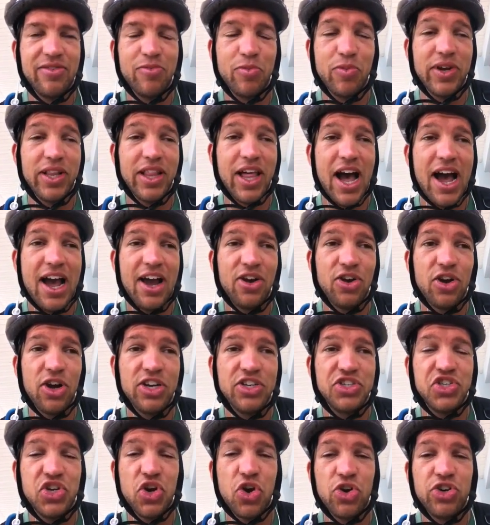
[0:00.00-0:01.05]
relying
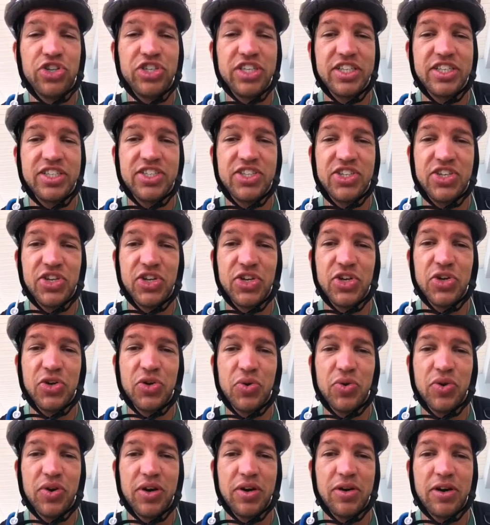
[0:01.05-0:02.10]
on churches
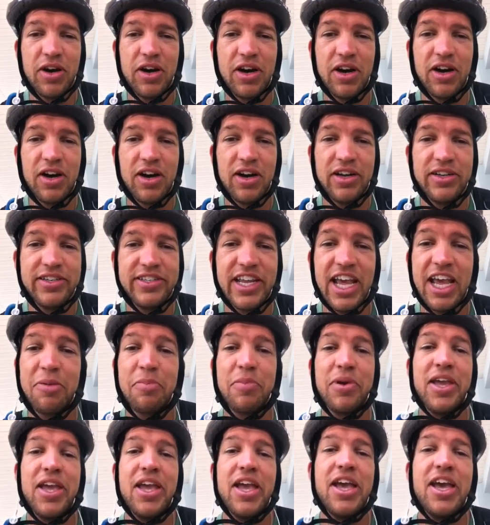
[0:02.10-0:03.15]
to take
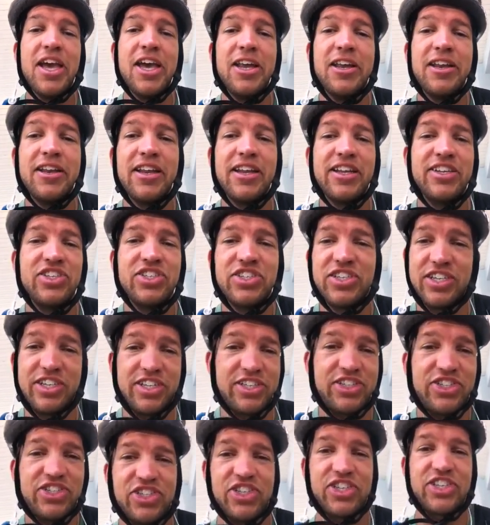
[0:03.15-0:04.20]
me in,
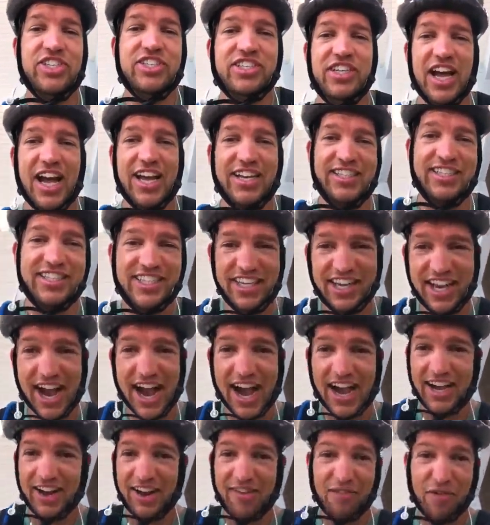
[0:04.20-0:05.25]
it's just, I see
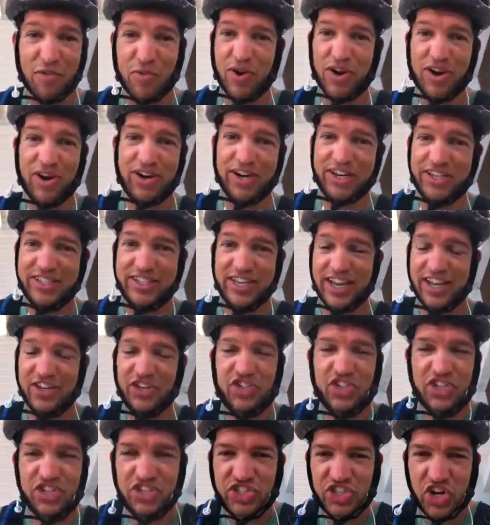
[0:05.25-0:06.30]
God everywhere.
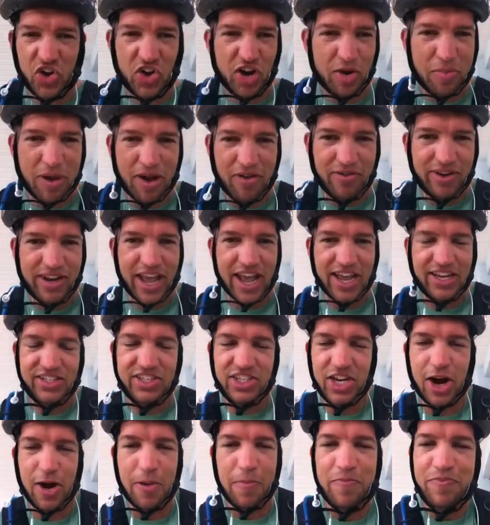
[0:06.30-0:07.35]
He's just showing up every day.
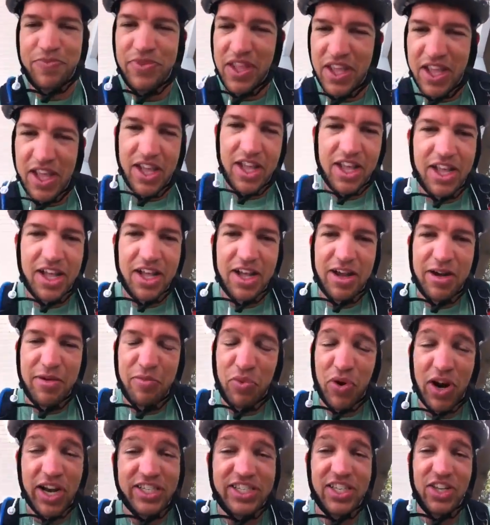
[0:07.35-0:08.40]
So
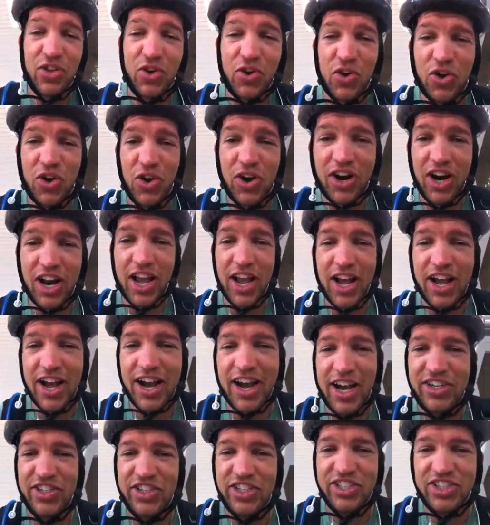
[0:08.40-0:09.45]
praise the Lord.
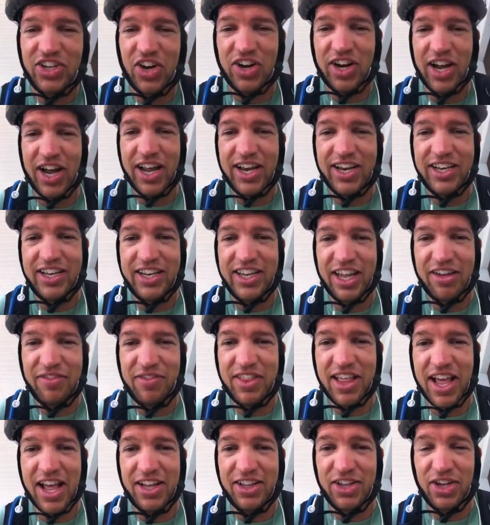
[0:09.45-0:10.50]
I just thought I'd give
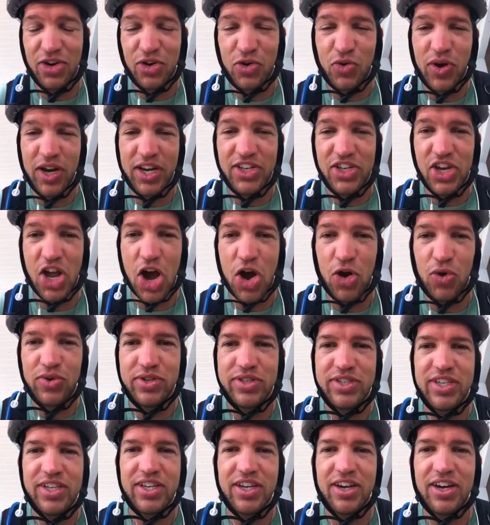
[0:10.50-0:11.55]
you that little quick note,
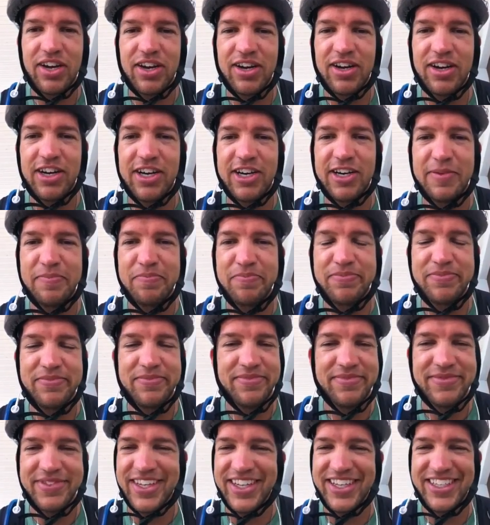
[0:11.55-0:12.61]

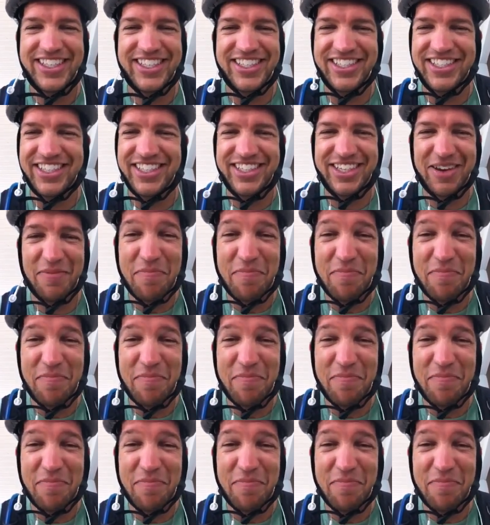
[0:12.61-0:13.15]
because it's just